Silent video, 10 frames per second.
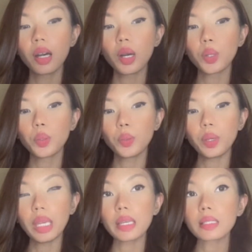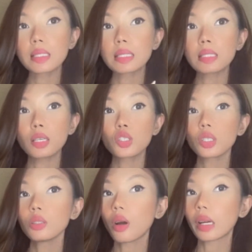who is such
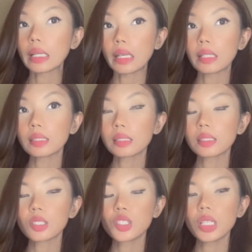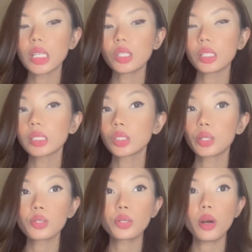an artist, she does her
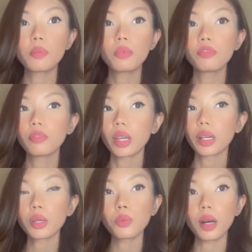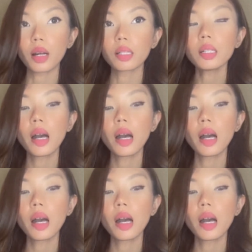job very well,